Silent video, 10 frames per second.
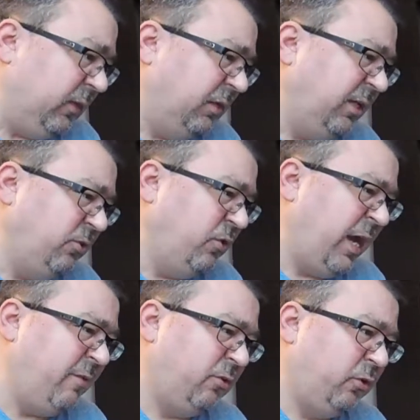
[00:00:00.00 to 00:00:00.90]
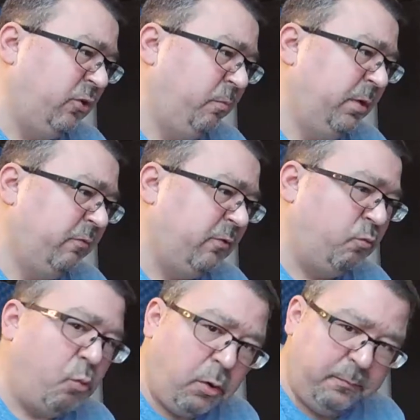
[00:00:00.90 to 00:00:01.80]
They do have a little bit of a
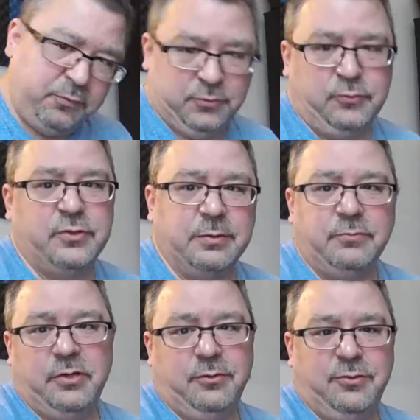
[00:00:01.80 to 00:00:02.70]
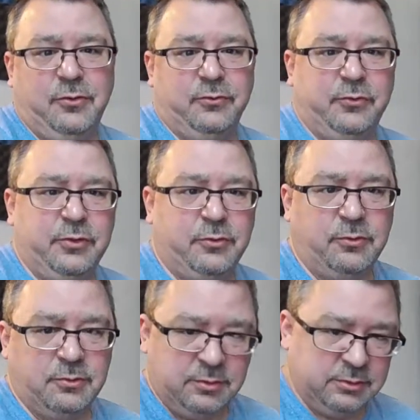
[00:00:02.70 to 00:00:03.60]
warmth to them.
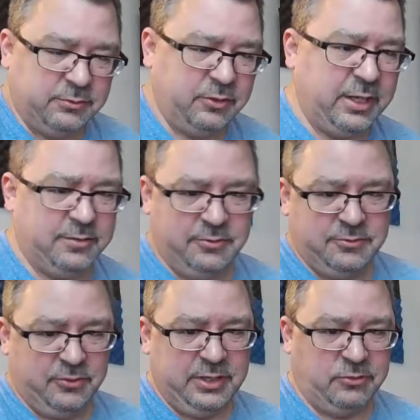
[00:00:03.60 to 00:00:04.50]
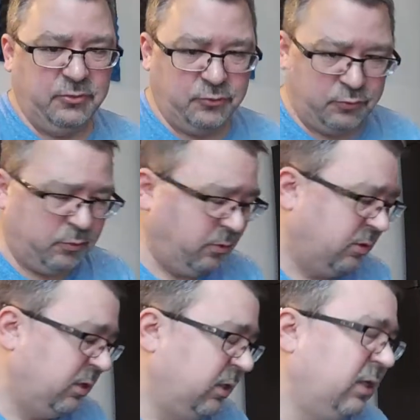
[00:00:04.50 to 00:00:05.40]
They're not neutral,
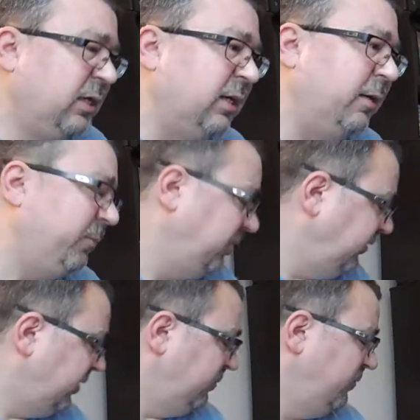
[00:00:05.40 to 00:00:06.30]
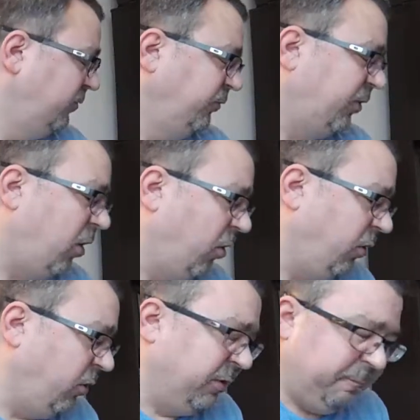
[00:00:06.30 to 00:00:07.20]
but these headphones
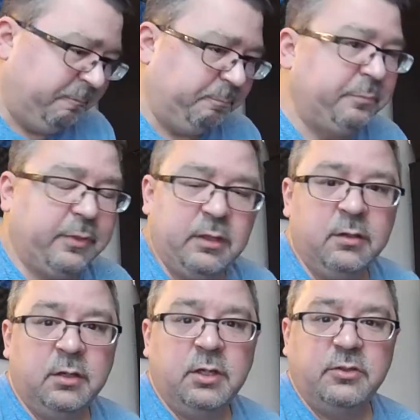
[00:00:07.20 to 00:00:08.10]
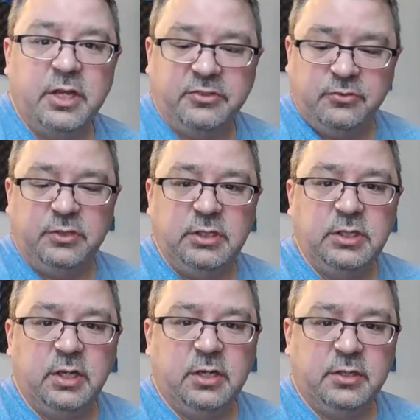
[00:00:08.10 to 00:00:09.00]
are
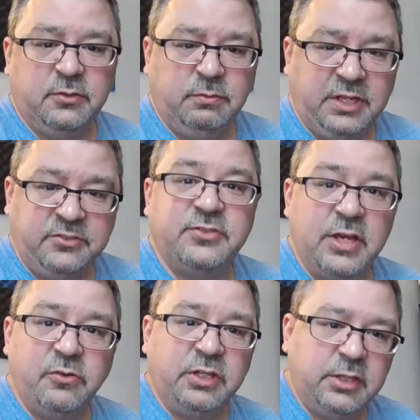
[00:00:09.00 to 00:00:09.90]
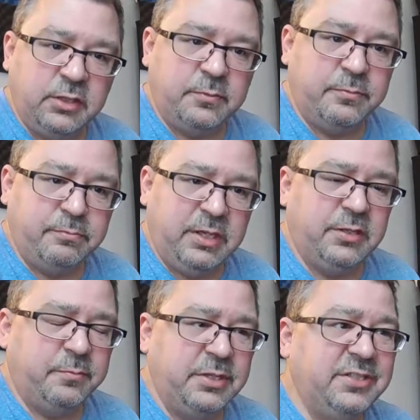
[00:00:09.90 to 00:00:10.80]
nice sounding in the
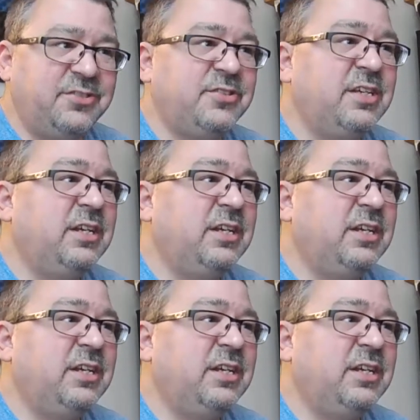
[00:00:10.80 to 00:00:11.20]
mids.